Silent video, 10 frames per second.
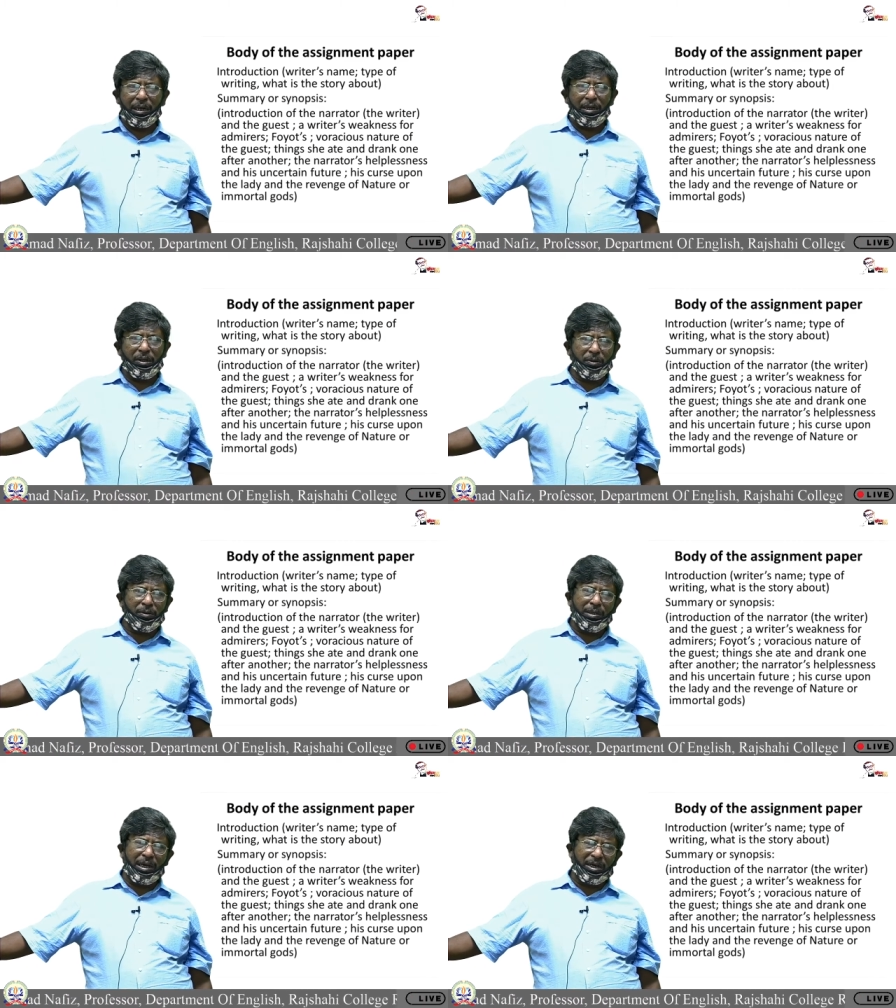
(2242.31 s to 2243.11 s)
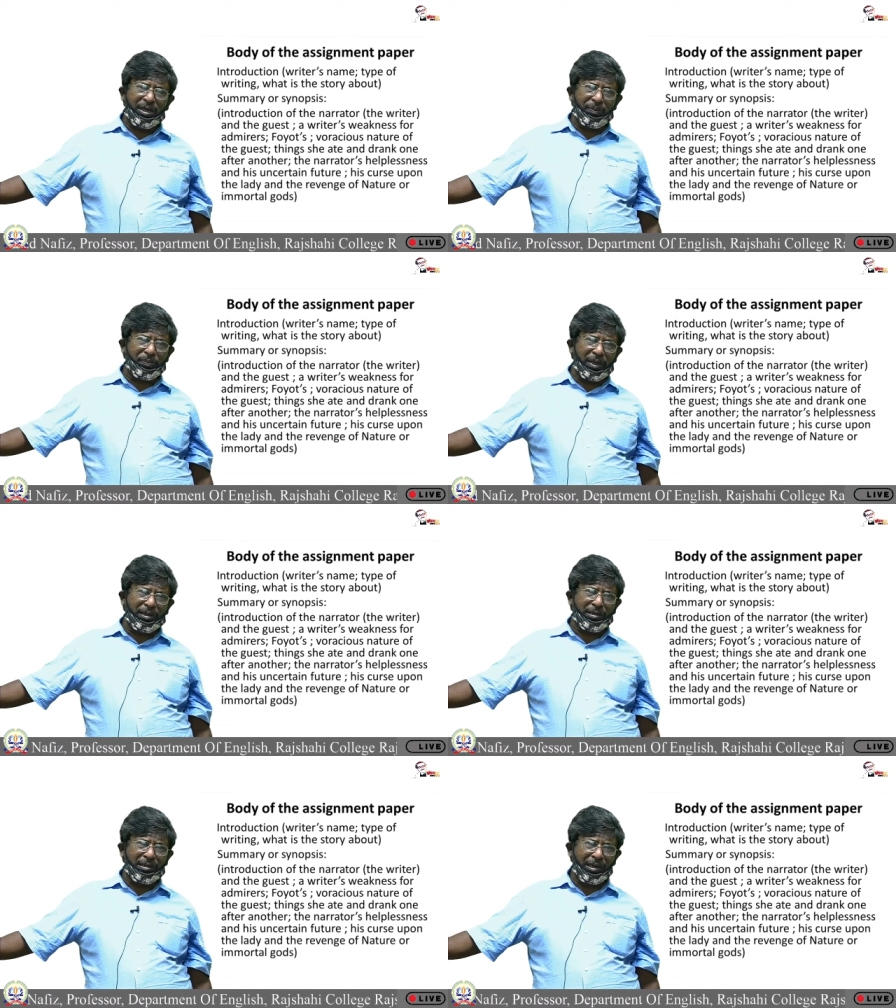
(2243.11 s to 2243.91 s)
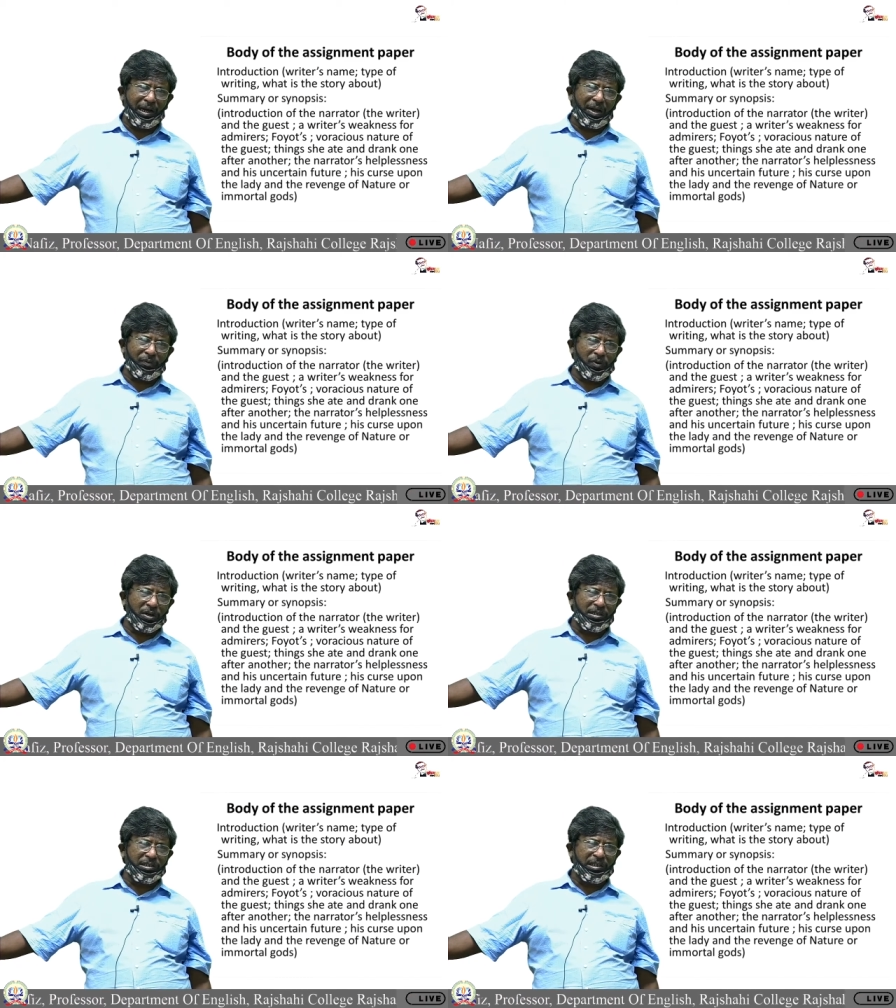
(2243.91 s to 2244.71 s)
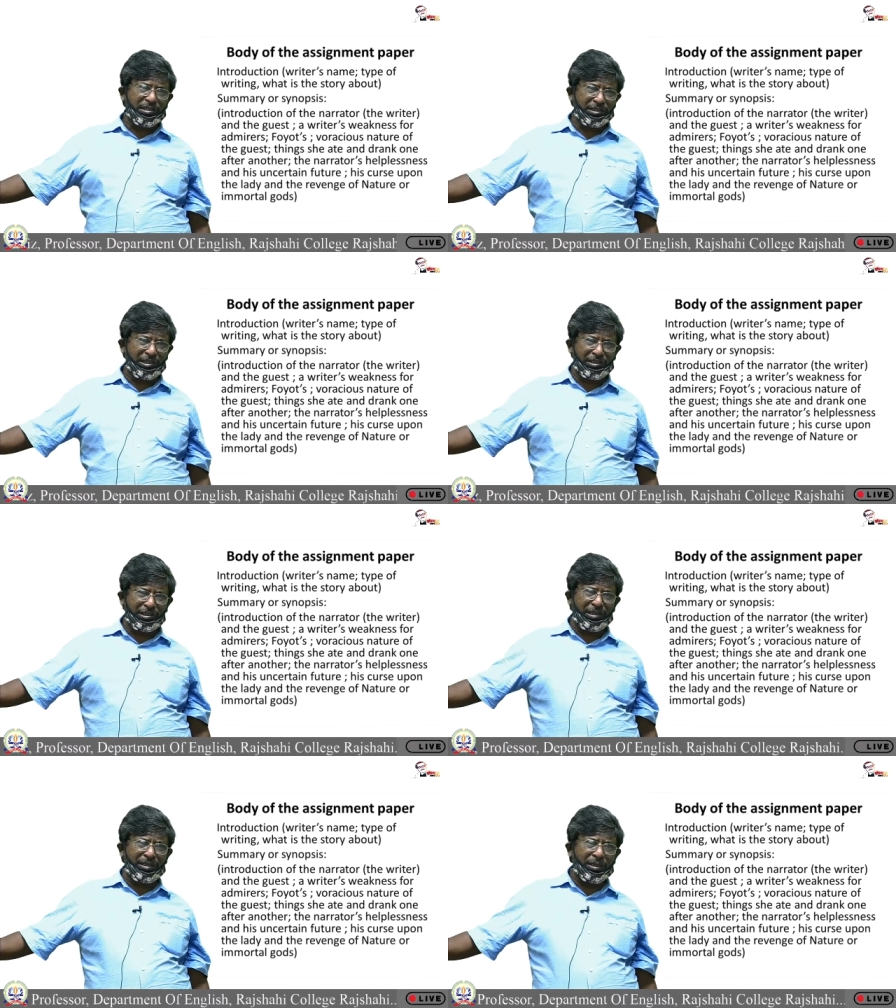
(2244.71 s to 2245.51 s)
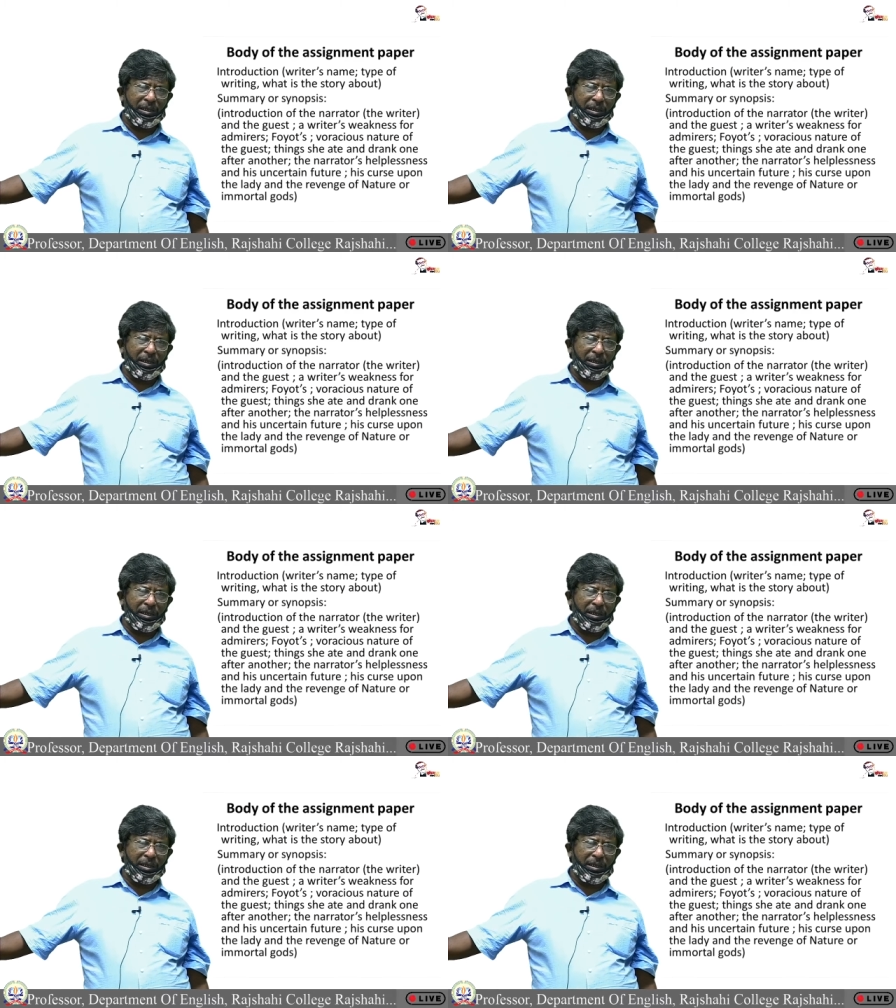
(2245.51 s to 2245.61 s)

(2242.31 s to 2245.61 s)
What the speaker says: You can depict her voracious nature,